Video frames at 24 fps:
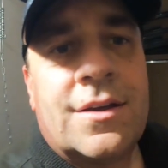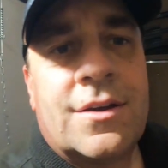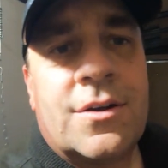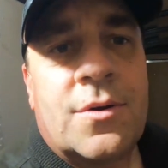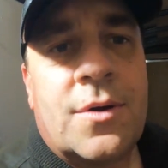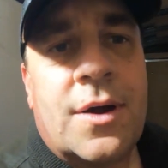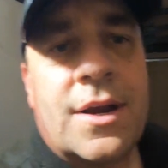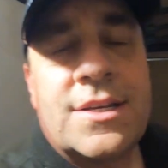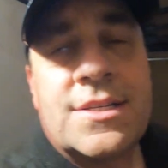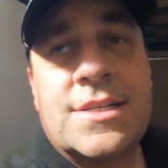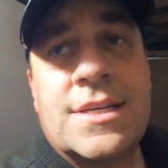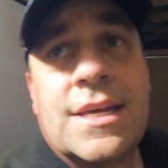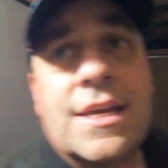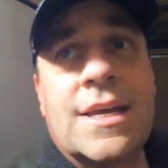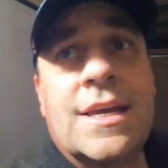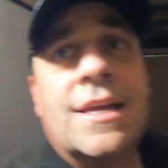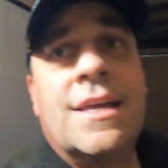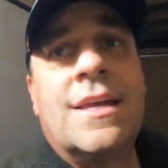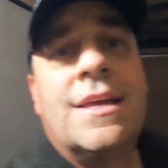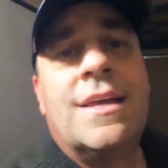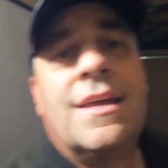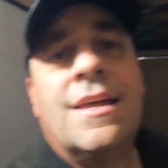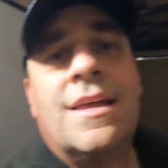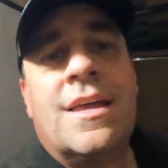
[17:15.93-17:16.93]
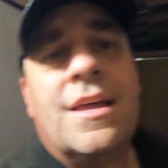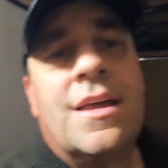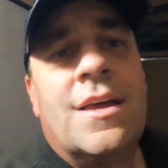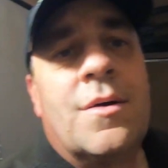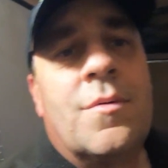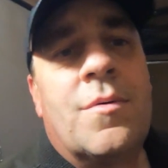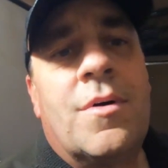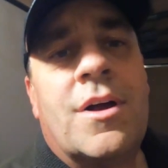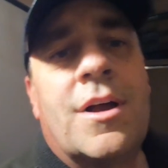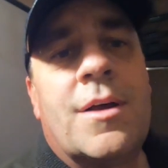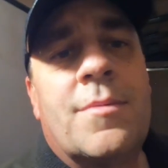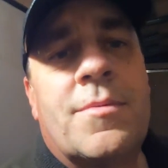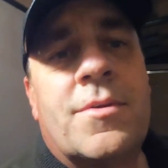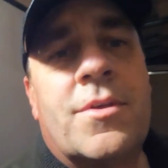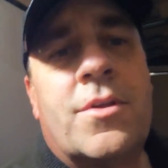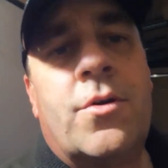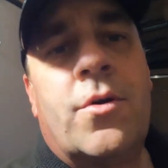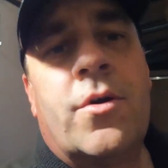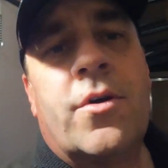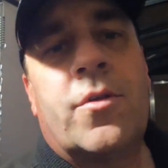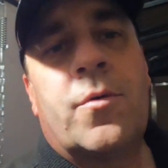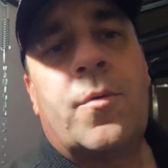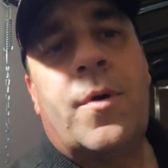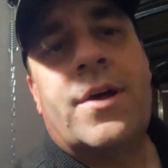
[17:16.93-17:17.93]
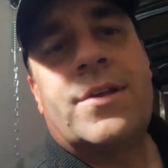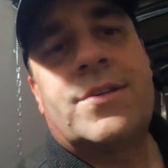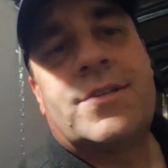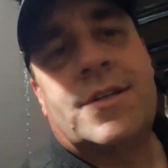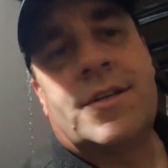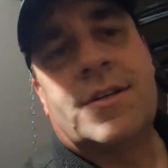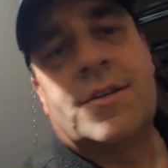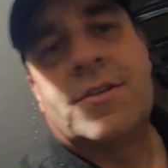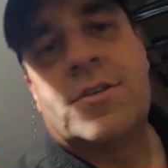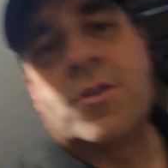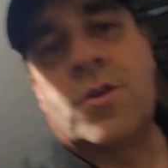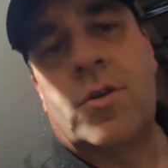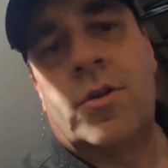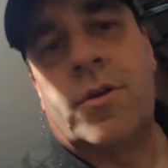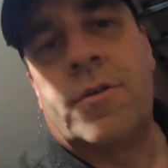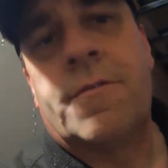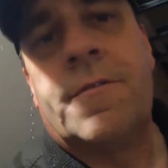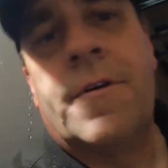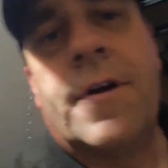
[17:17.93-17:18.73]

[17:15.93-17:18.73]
Crazy. Welcome to the Northwest and solar